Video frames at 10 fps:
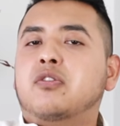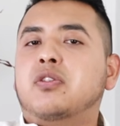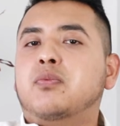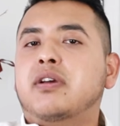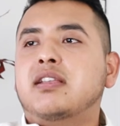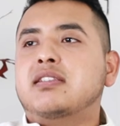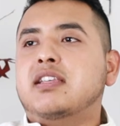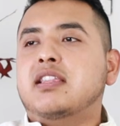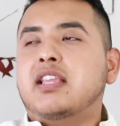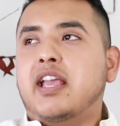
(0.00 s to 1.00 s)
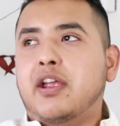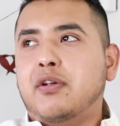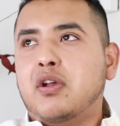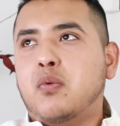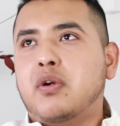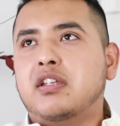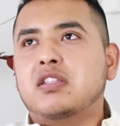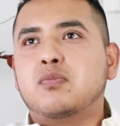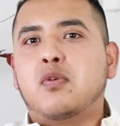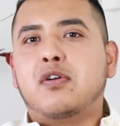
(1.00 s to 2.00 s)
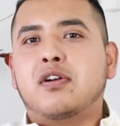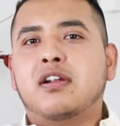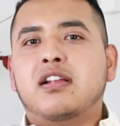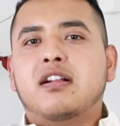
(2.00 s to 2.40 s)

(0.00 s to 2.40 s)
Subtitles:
Northwest, in the area where it's more